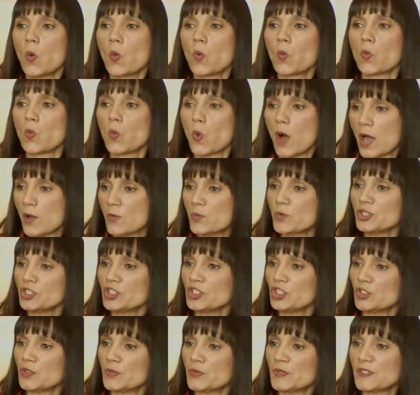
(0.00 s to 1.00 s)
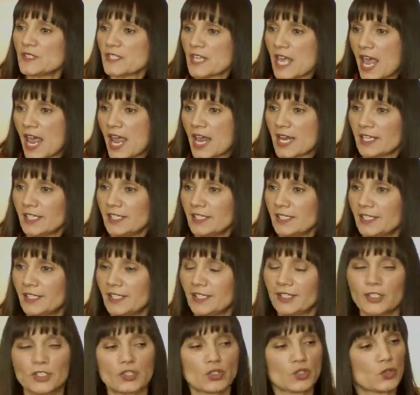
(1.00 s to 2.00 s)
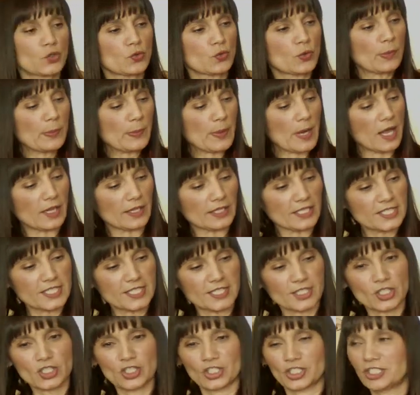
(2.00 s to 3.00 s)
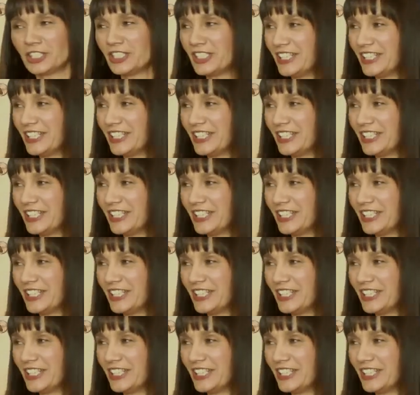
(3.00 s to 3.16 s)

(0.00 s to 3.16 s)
What would you say? to a politician